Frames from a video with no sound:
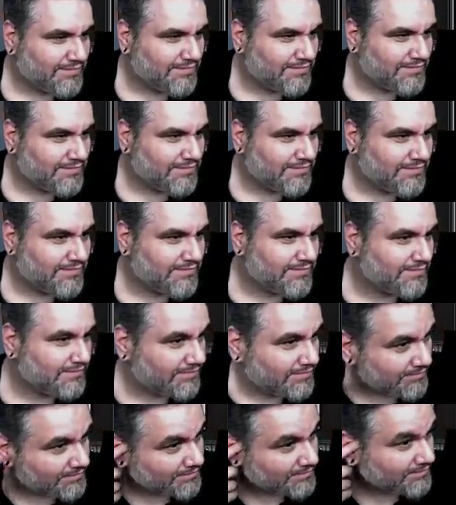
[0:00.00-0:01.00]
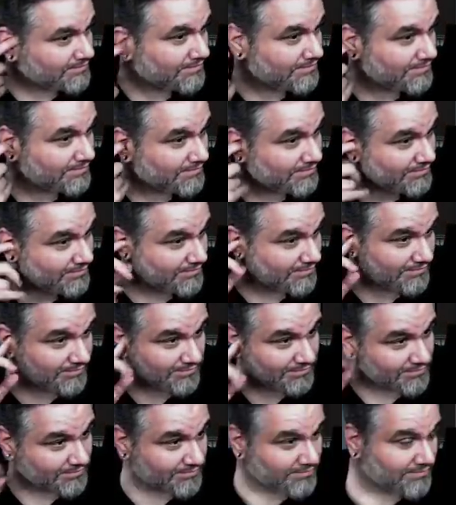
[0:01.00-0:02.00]
Giver into a three
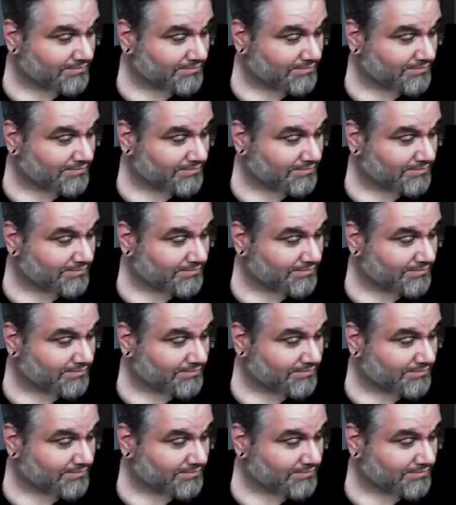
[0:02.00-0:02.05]
three.